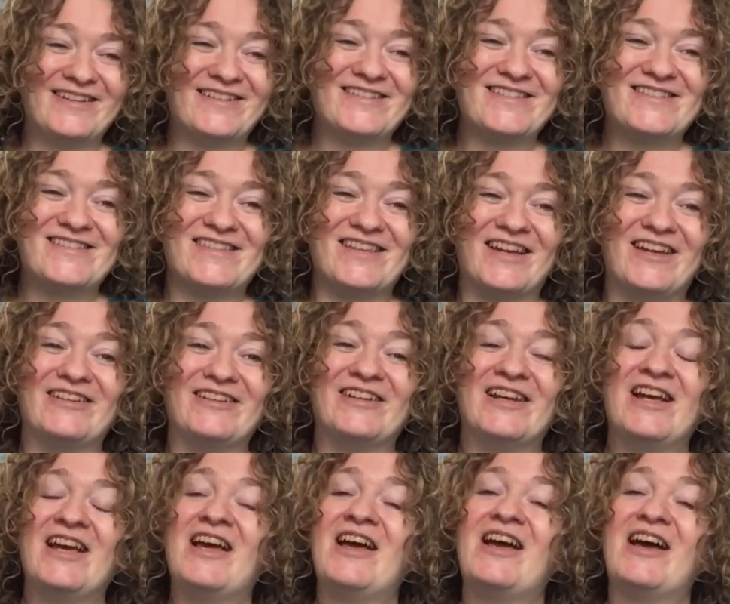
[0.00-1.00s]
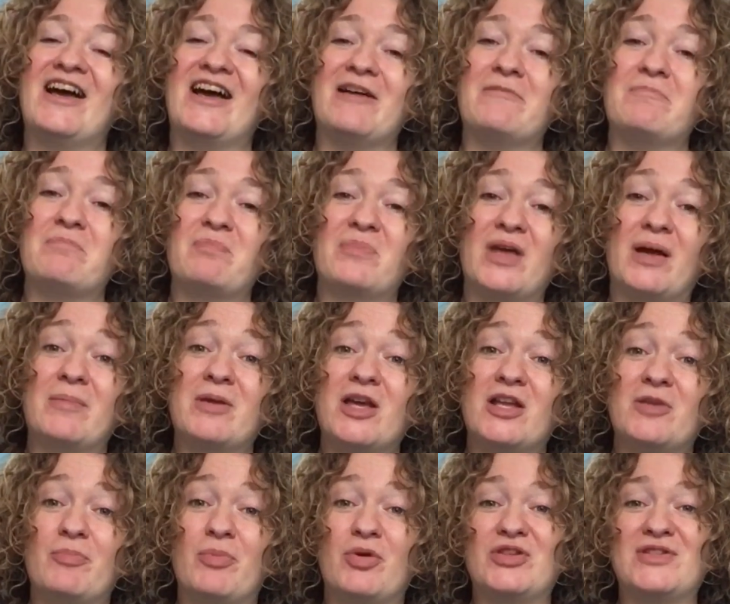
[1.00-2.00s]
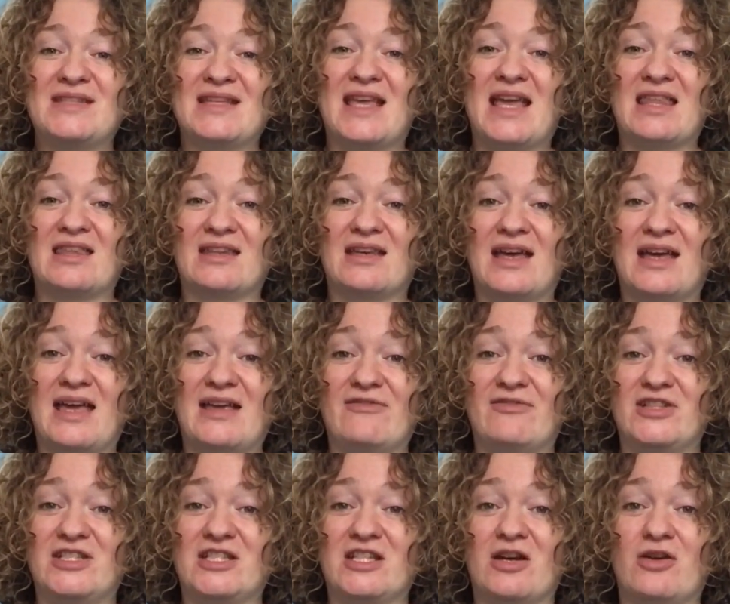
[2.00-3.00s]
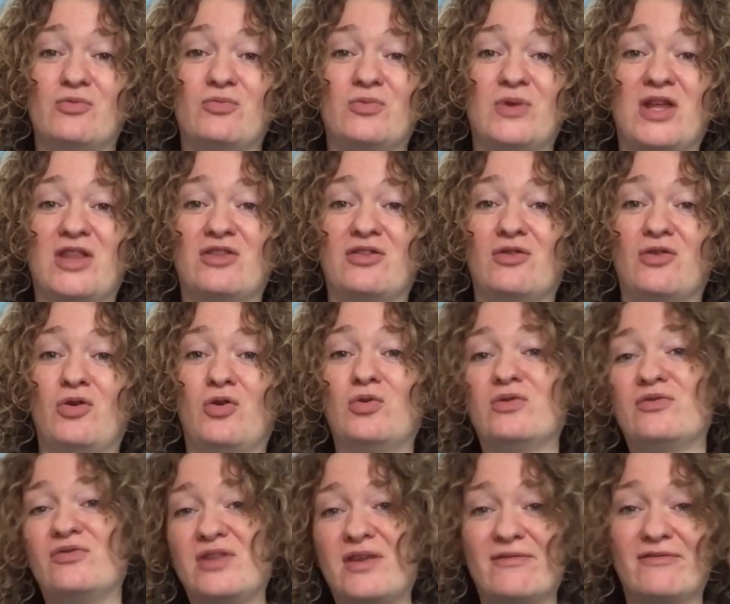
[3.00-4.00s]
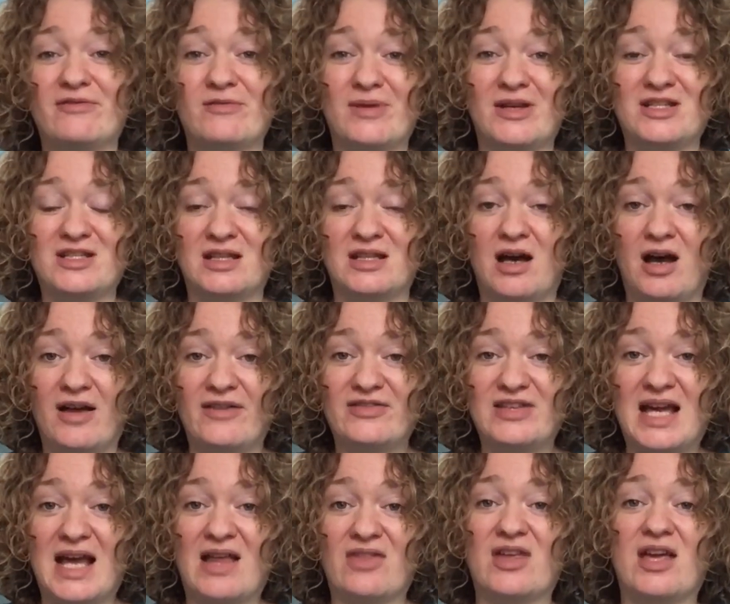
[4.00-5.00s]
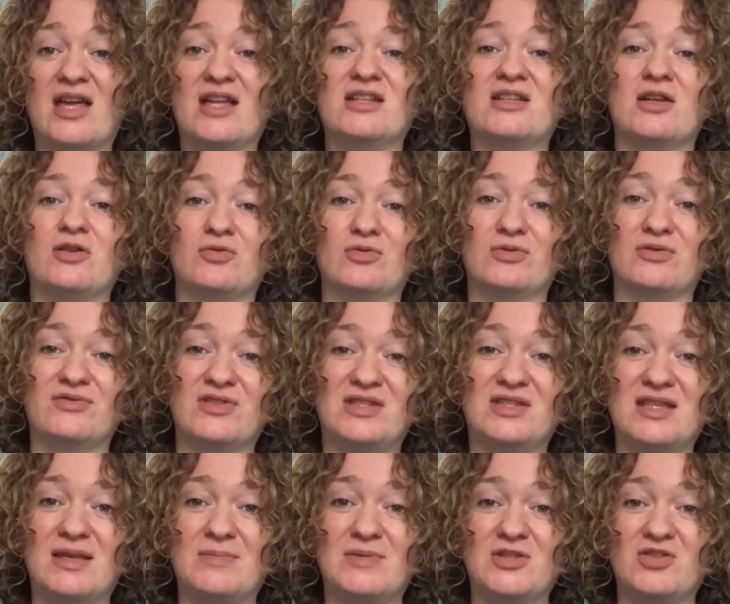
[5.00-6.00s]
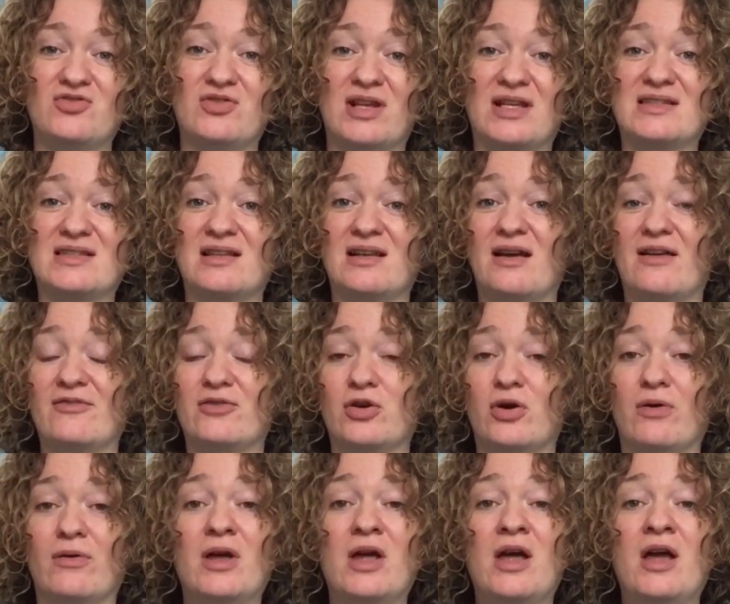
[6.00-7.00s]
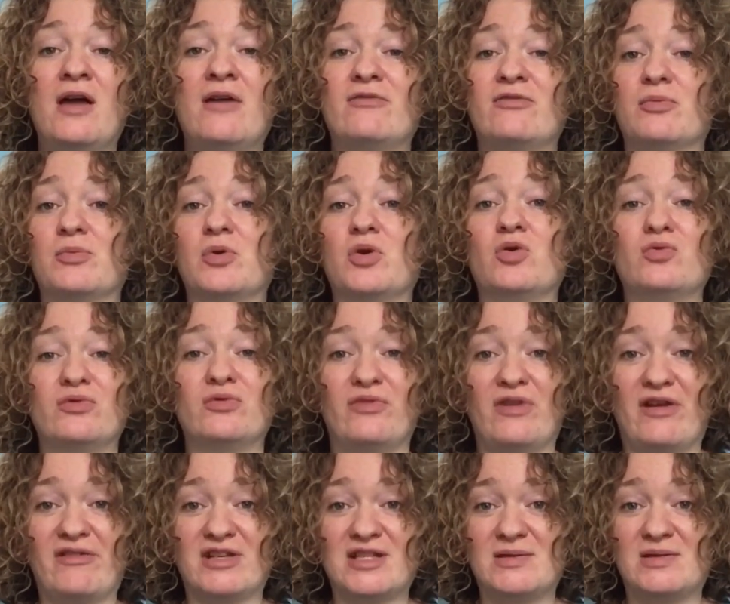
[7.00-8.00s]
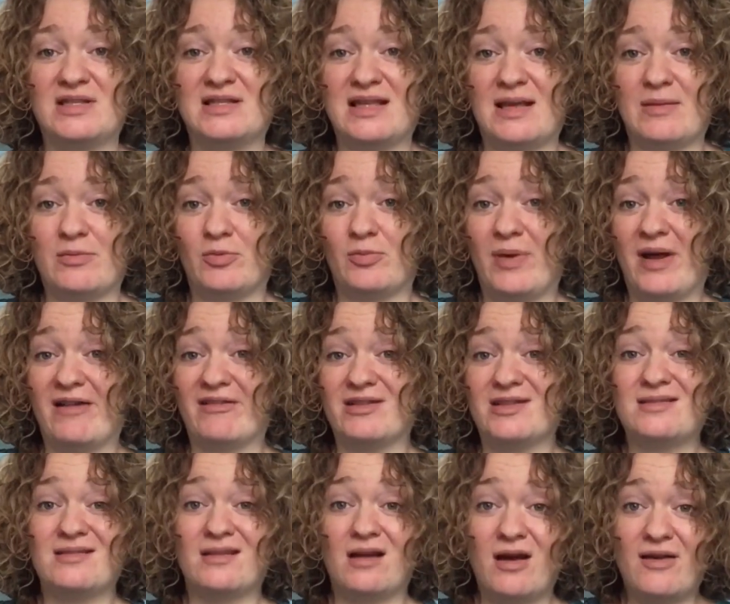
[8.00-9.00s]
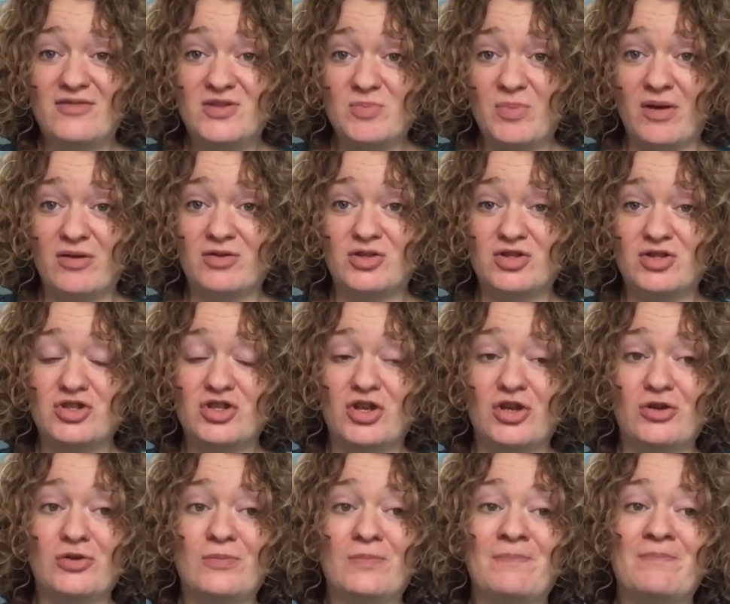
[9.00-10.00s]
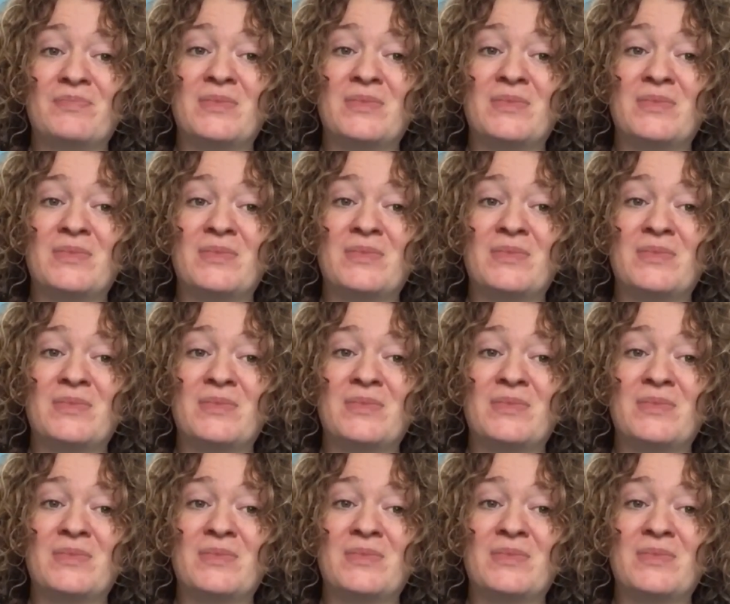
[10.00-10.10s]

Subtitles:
So I'm going to put together a video with all of the information that I've gathered and all of the tips and tricks that I've got from all the various disabled parents that I've spoken to,